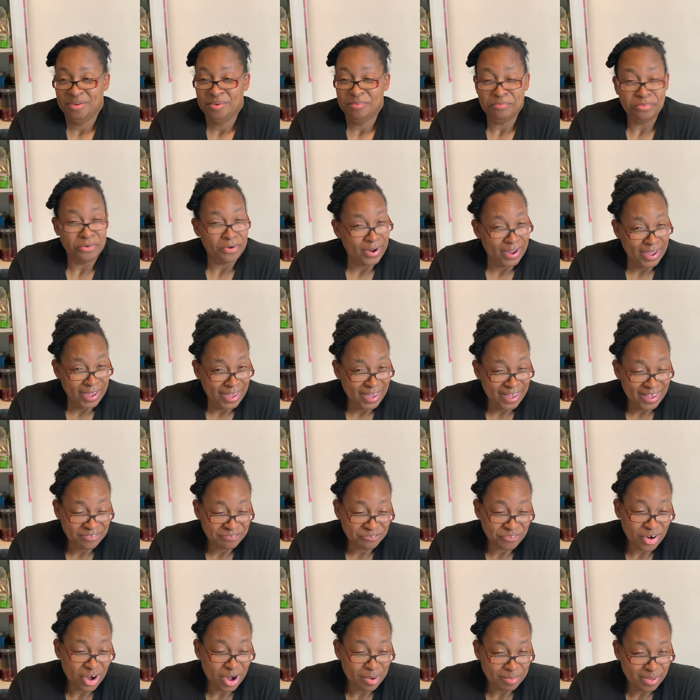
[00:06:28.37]
pray
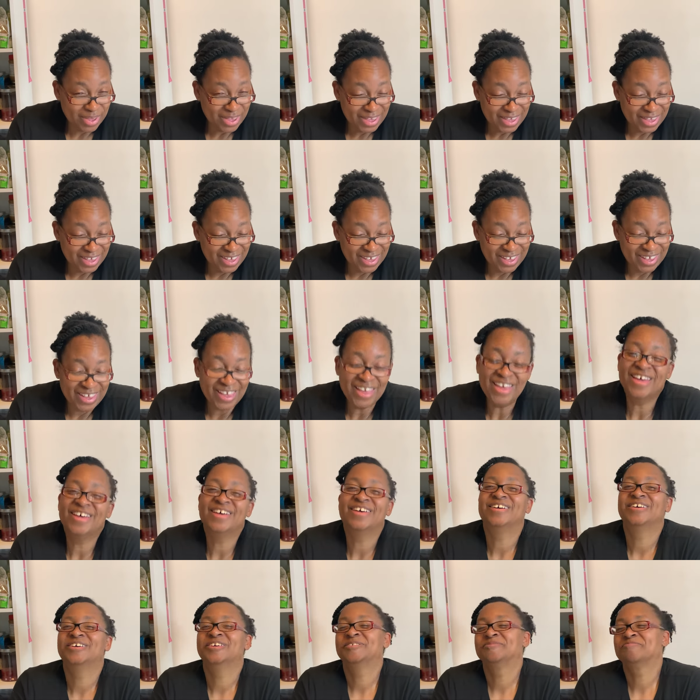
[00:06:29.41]
for me
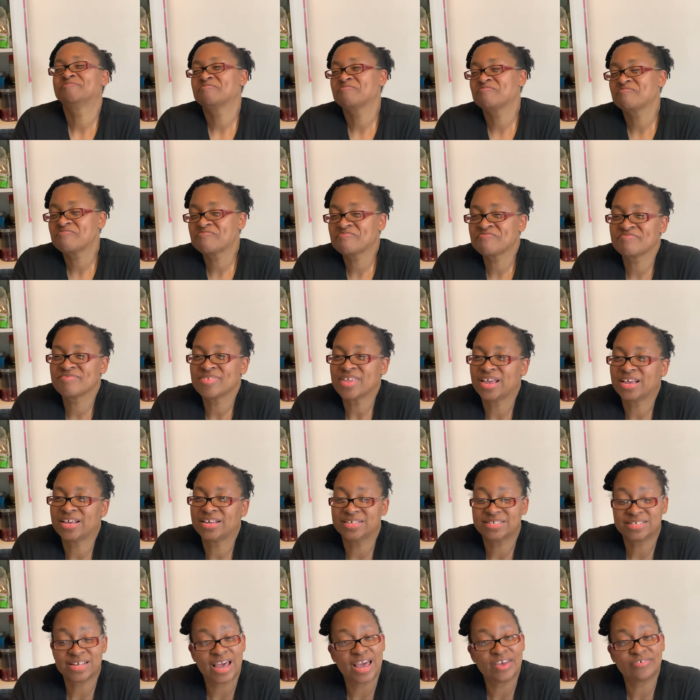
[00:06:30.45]

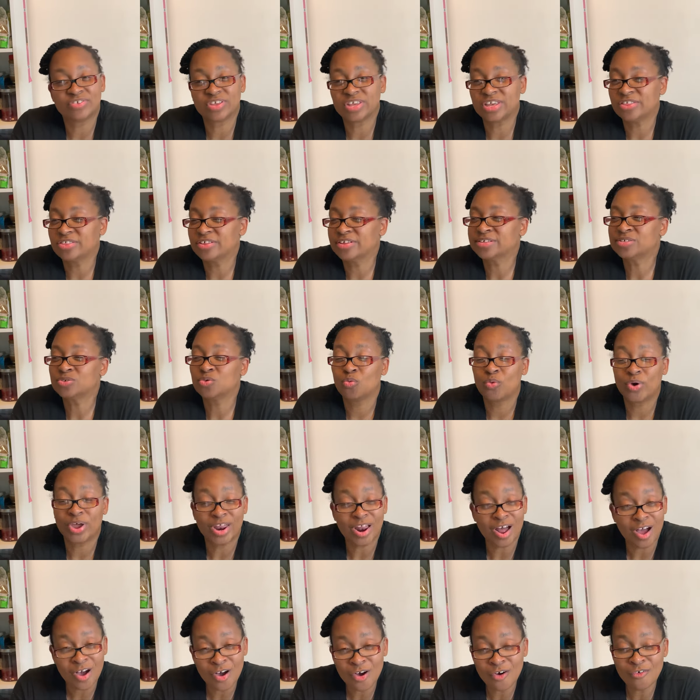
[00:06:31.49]
because I have to get this
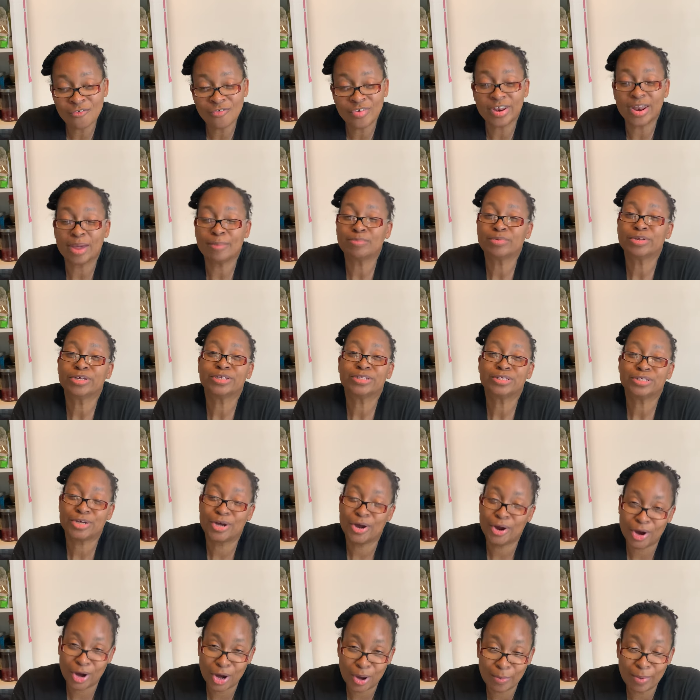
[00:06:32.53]
weight off and I'm
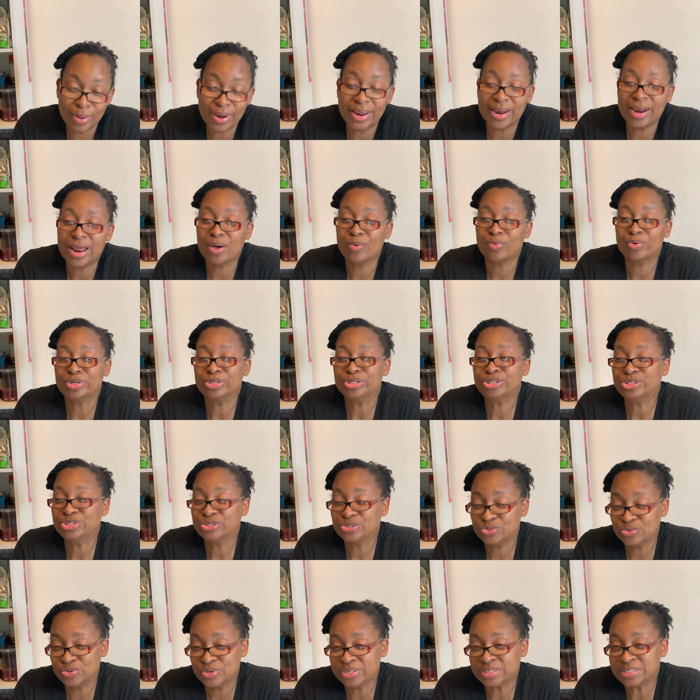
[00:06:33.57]
determined and I will
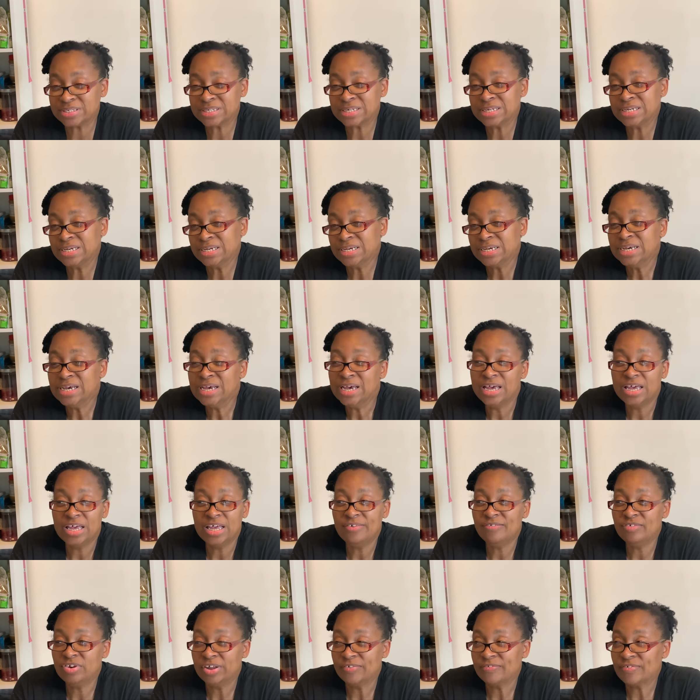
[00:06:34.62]
do it.
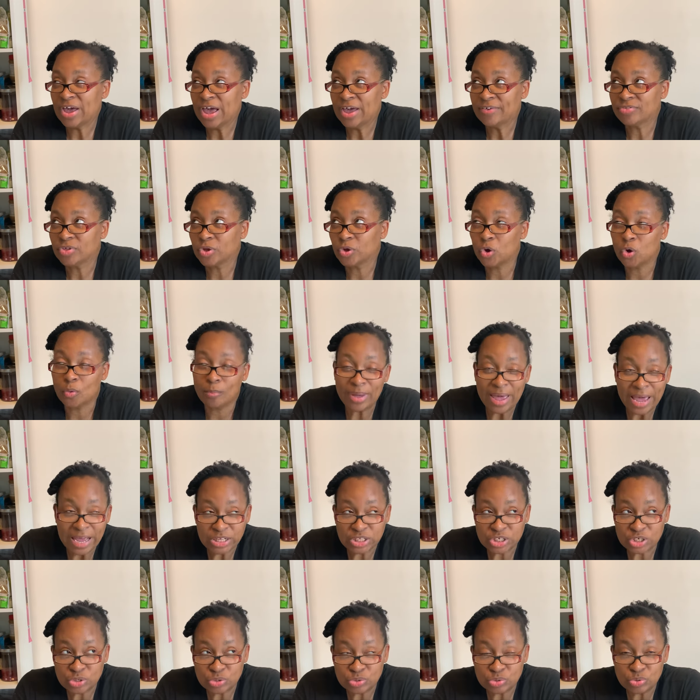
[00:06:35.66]
Even if I have to go
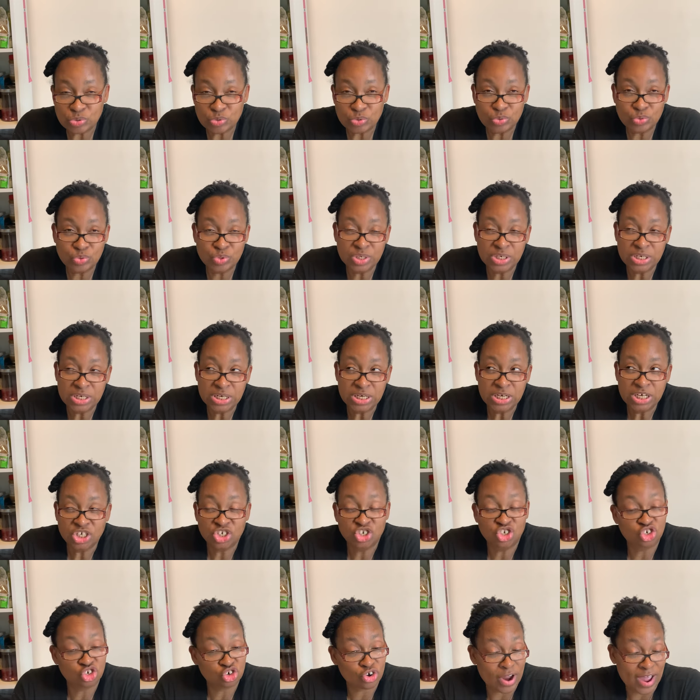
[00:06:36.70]
back to
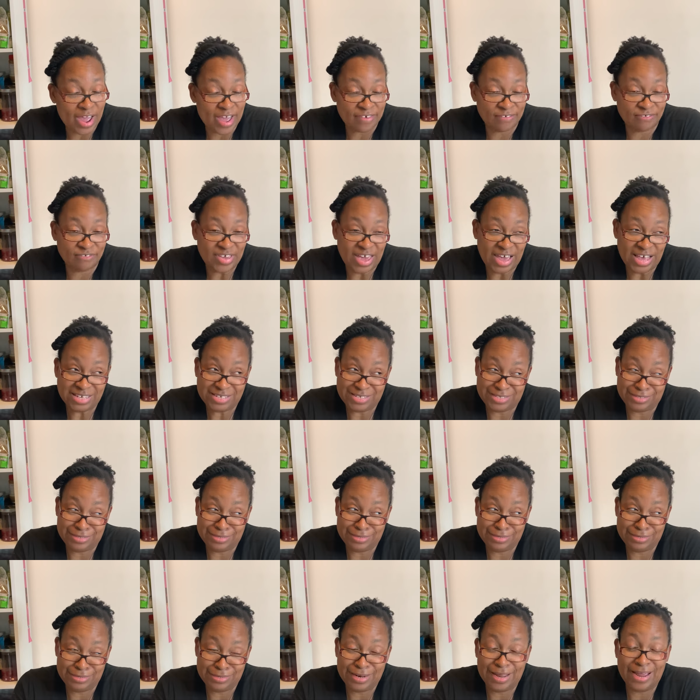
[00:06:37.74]
dry
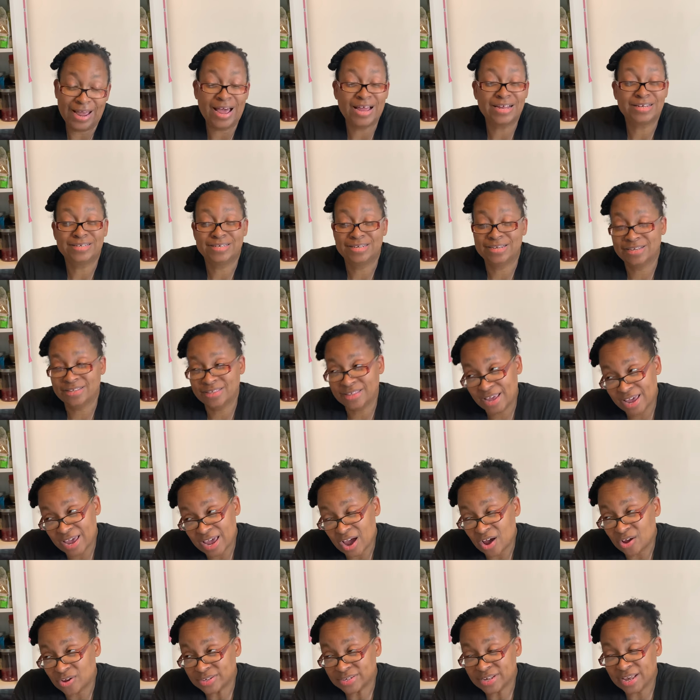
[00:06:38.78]
fasting. Now, I did
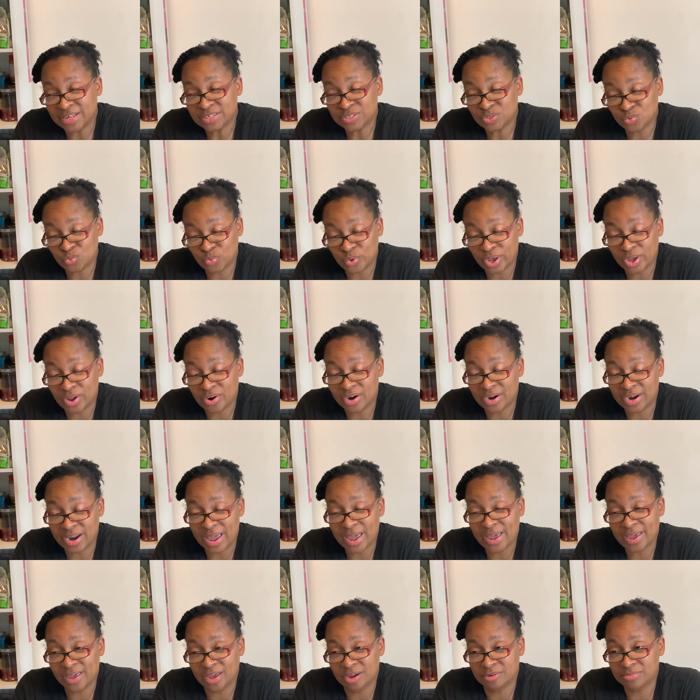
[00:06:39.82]
that uh, as well, and
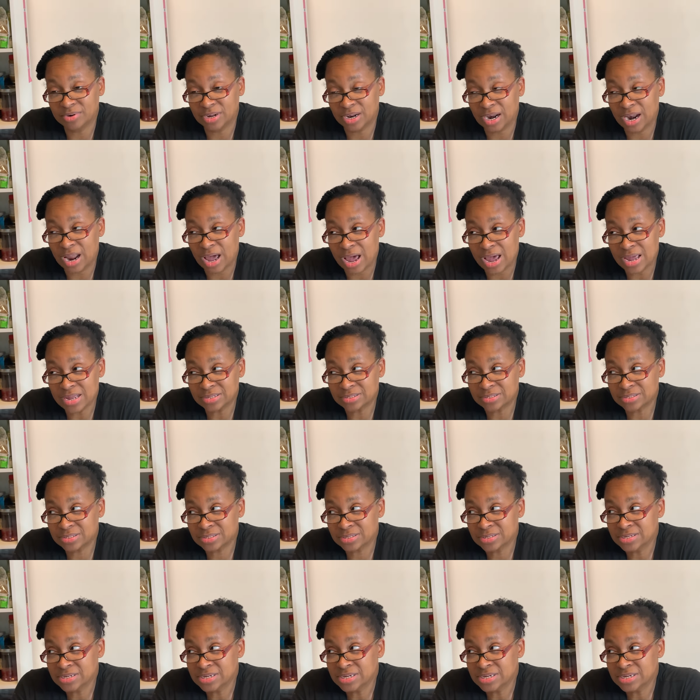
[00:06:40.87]
that helped a lot.